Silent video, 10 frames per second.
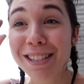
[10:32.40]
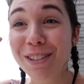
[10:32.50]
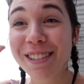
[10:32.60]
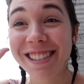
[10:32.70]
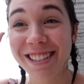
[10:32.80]
I
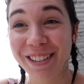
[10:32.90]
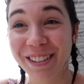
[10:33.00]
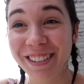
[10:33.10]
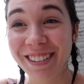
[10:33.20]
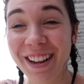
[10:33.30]
saw a sea
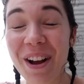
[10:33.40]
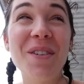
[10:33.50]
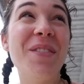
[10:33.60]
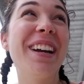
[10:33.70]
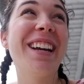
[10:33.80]
turtle.
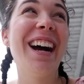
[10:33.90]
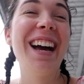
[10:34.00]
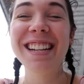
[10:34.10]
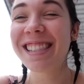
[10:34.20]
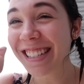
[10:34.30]
Oh my
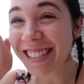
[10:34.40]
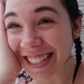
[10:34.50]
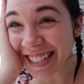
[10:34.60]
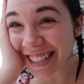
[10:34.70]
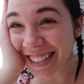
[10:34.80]
god, I saw
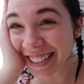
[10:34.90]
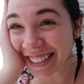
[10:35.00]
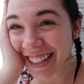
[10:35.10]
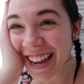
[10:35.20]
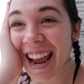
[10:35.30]
a sea
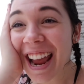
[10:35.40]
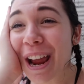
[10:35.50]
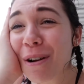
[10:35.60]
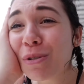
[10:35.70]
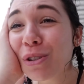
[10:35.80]

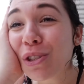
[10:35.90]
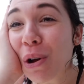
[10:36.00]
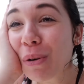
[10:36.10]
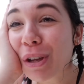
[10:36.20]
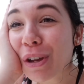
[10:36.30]
turtle! It was
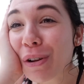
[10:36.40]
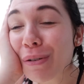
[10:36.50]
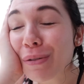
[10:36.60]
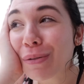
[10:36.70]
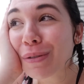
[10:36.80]
so
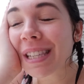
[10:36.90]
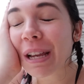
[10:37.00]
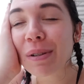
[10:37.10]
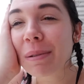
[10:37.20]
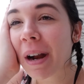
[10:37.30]

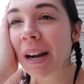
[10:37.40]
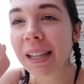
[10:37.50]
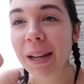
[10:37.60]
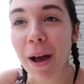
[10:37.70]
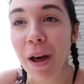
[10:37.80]
cute! It was
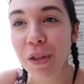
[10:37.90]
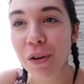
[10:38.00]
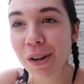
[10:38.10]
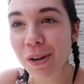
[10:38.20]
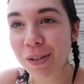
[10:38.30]
apparently about a
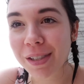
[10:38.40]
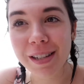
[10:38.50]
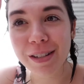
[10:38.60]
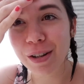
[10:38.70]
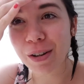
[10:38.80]
30 year old
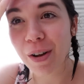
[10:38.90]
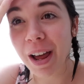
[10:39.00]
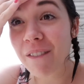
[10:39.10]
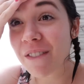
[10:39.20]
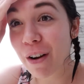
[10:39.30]
sea
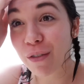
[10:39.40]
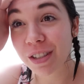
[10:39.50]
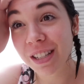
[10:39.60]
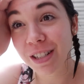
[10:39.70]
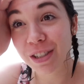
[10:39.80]
turtle. I've
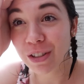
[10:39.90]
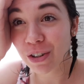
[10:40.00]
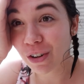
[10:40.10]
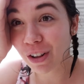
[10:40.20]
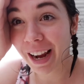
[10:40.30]
never seen a
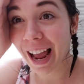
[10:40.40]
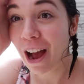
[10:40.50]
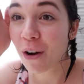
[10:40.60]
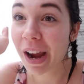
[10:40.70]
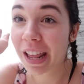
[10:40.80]
sea turtle like
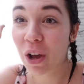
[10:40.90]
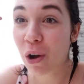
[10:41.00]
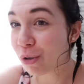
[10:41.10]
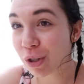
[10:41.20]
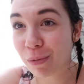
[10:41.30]
out in
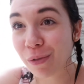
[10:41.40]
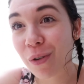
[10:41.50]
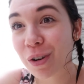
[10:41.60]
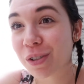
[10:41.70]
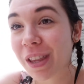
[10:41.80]
the ocean
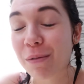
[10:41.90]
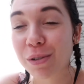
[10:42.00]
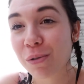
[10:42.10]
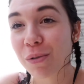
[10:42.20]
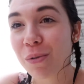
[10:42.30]
before, so that
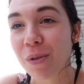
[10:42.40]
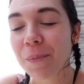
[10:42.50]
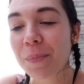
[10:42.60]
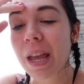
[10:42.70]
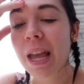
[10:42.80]
was so
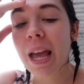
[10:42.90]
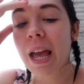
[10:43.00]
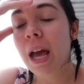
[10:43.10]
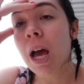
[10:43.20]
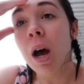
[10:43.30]
cool.
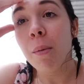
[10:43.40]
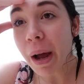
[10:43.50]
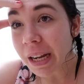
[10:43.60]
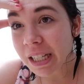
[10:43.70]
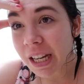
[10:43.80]

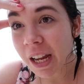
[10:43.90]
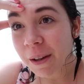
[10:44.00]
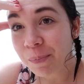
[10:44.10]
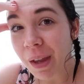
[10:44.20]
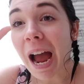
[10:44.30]
But
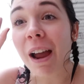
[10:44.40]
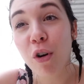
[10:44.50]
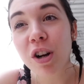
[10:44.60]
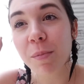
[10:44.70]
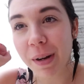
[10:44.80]

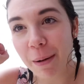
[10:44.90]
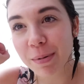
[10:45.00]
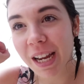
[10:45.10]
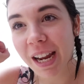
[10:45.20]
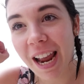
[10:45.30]
I worked up an
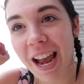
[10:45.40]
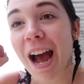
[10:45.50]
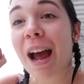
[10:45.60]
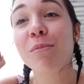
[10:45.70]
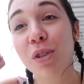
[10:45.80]
appetite.
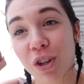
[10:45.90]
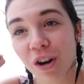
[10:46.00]
I'm